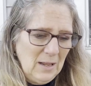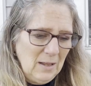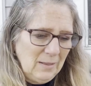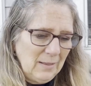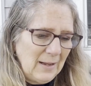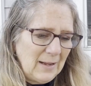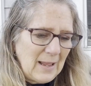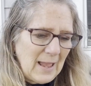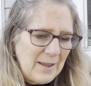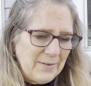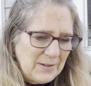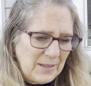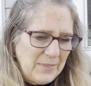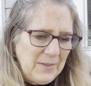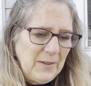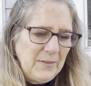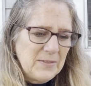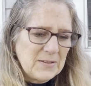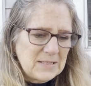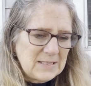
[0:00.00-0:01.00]
Like I
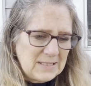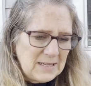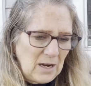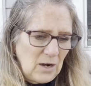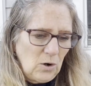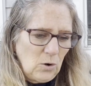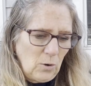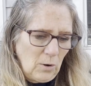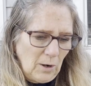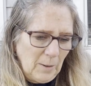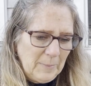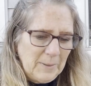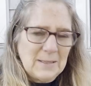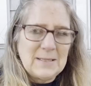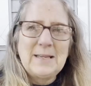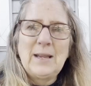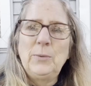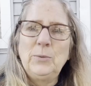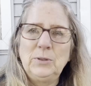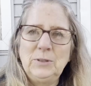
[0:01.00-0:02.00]
think the star ornaments,
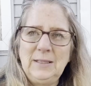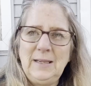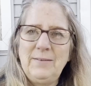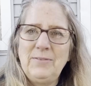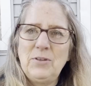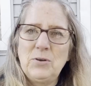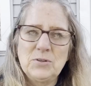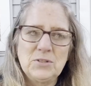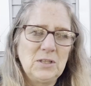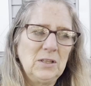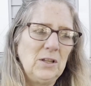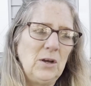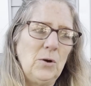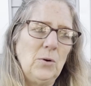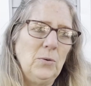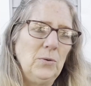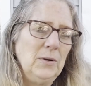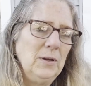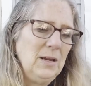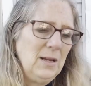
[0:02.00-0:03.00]
I will leave those
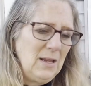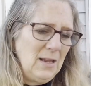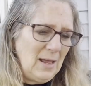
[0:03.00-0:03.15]
alone.